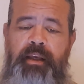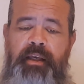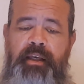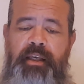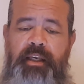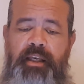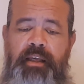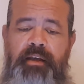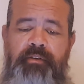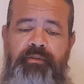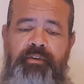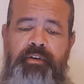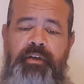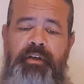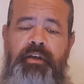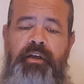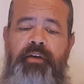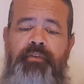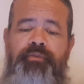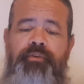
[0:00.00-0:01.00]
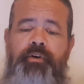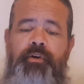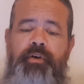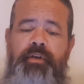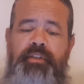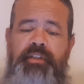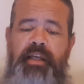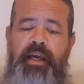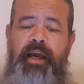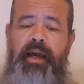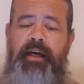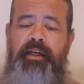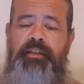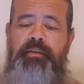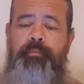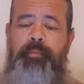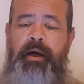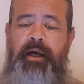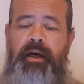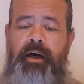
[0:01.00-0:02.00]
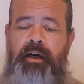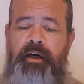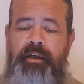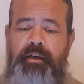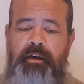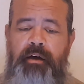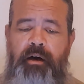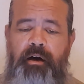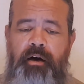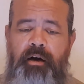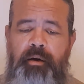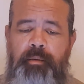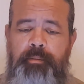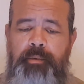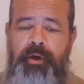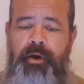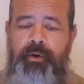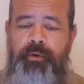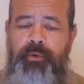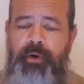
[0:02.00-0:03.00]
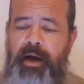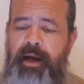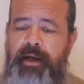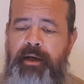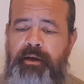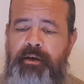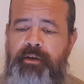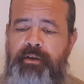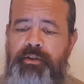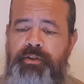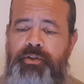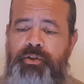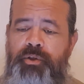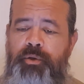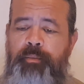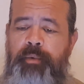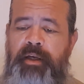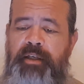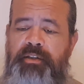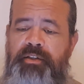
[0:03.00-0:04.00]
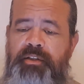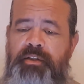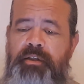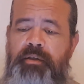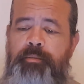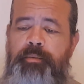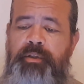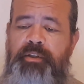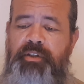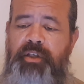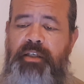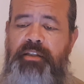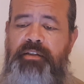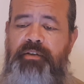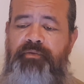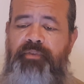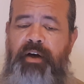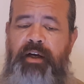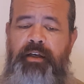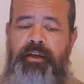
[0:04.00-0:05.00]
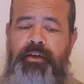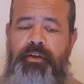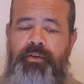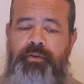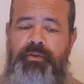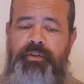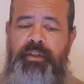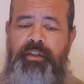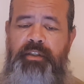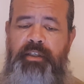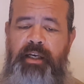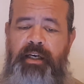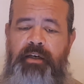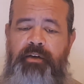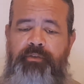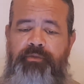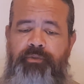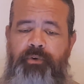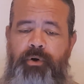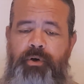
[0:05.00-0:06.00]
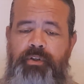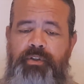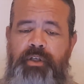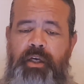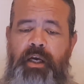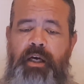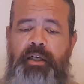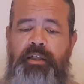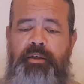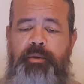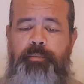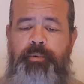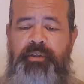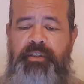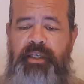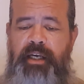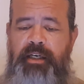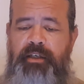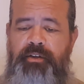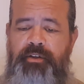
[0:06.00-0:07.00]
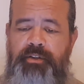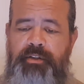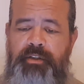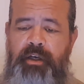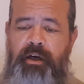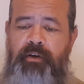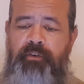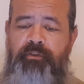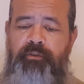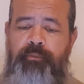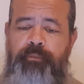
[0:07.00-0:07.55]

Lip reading: Even if you're attacked by unarmed rioters, you may still be justified in using deadly force to protect yourself.